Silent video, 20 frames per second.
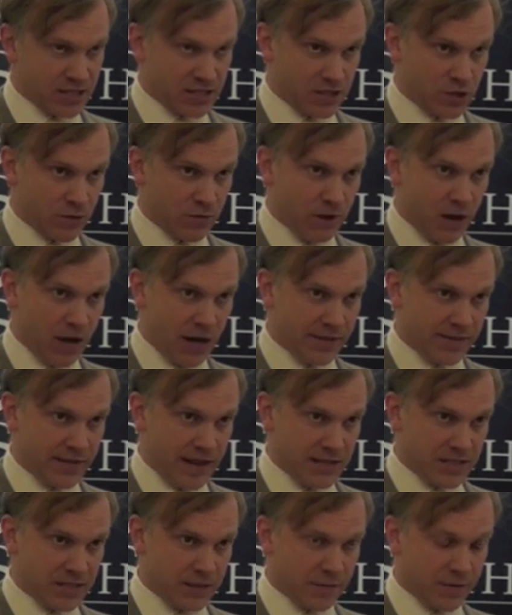us to
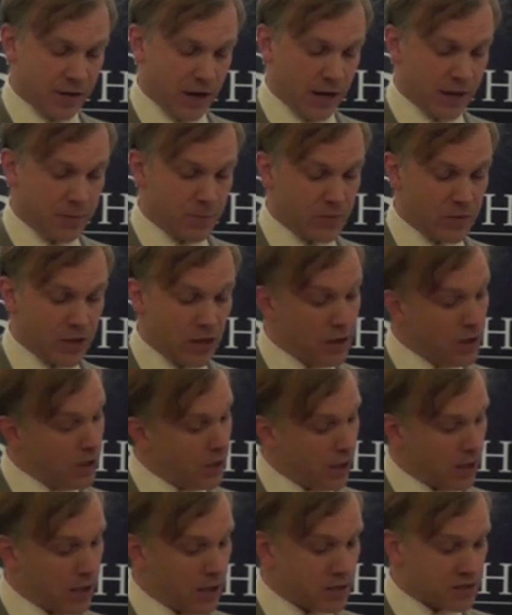identify.
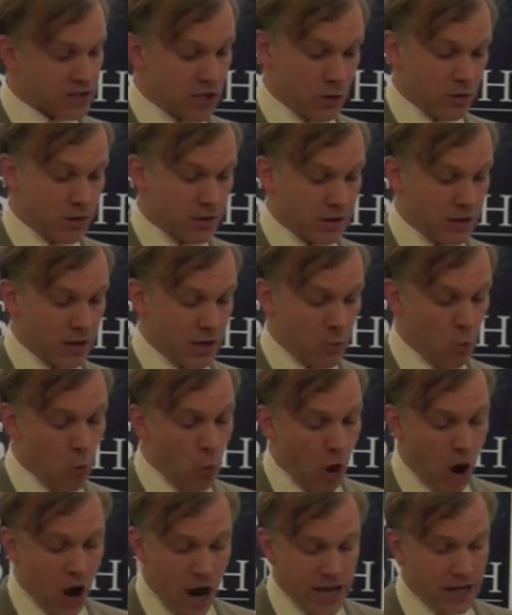So
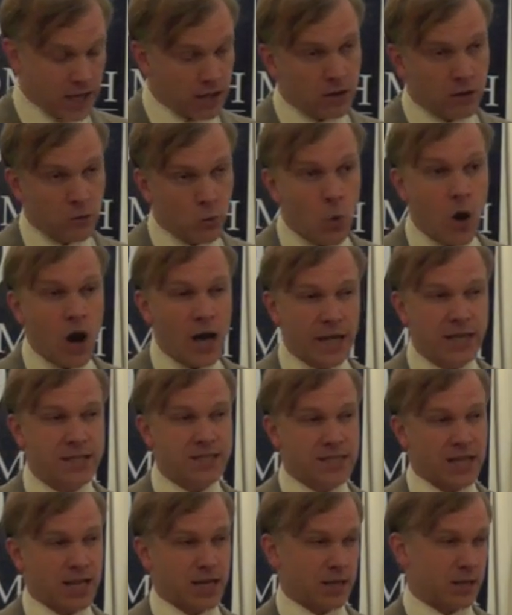why
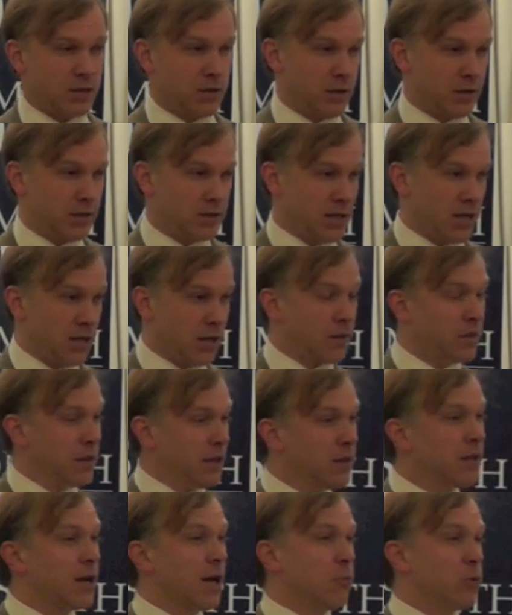has that occurred? The
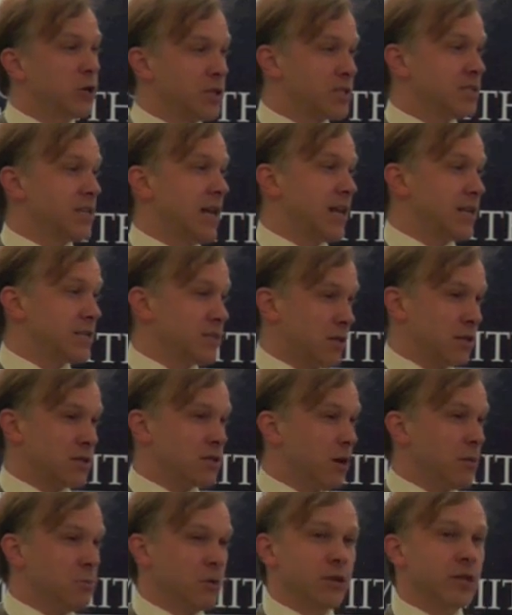thing that I want to say is,
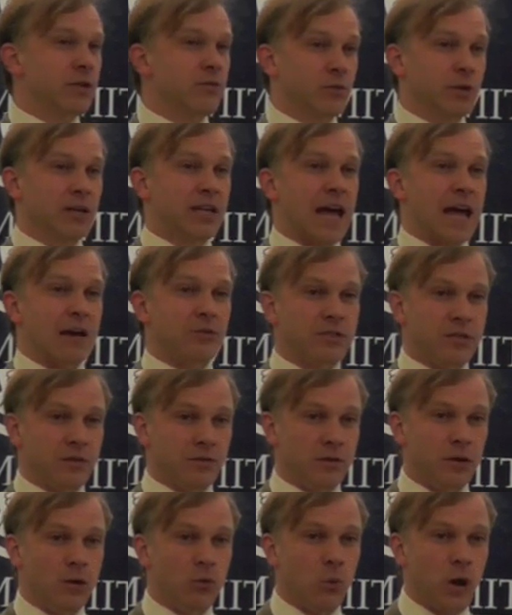so I'm going to give you an account of
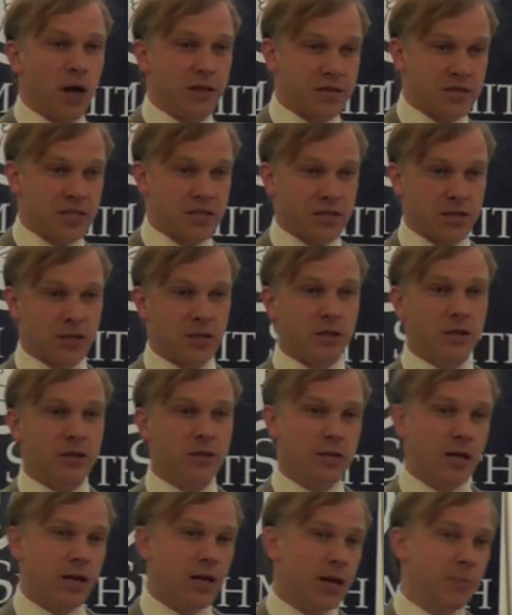why this has
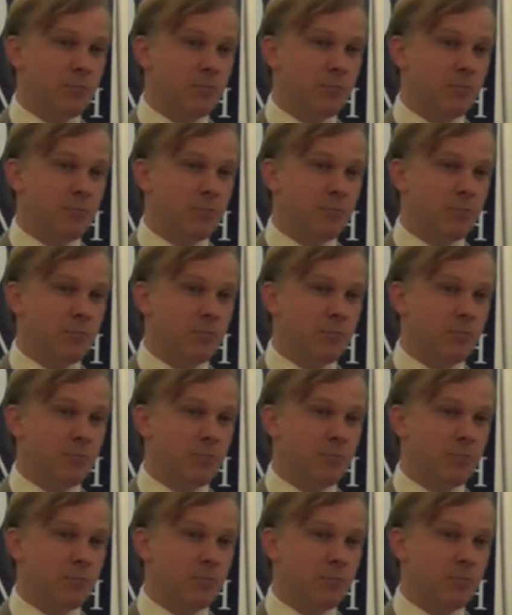occurred.